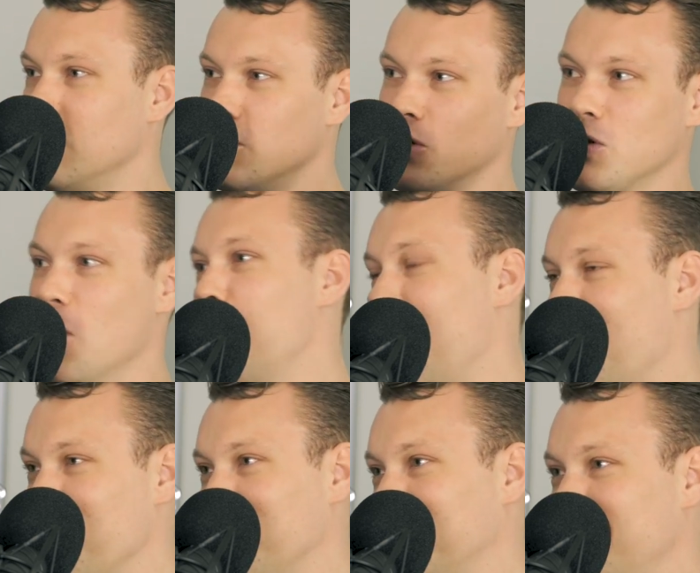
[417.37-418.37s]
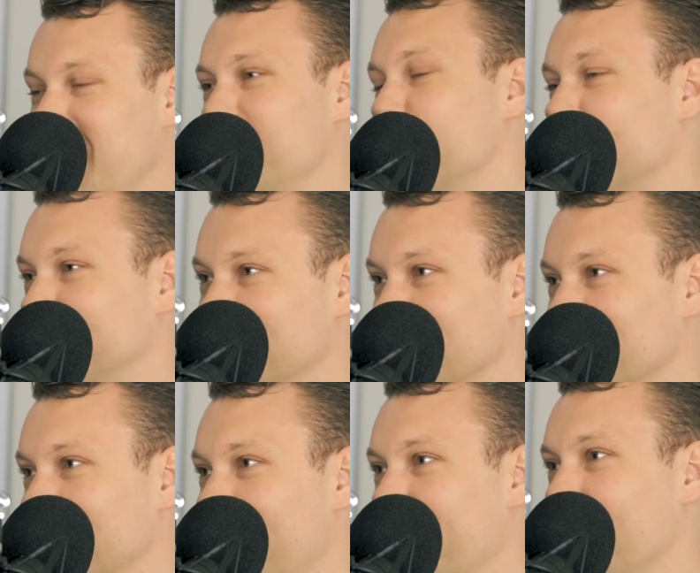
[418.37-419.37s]
scope out exactly what should it
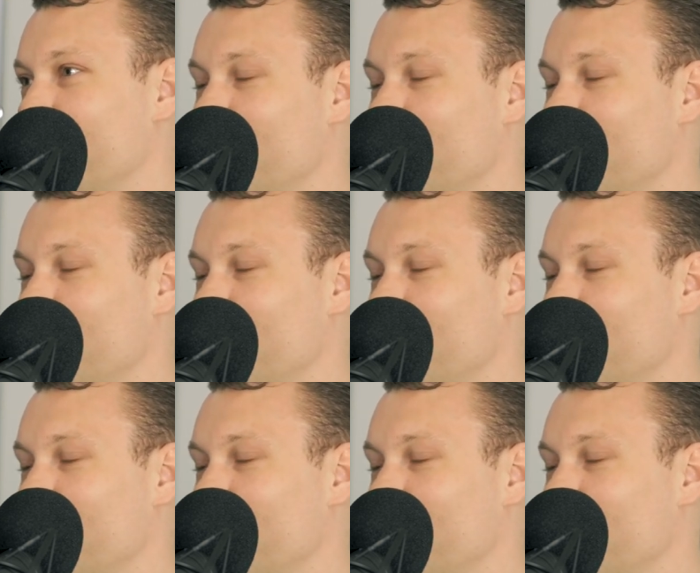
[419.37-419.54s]
look like,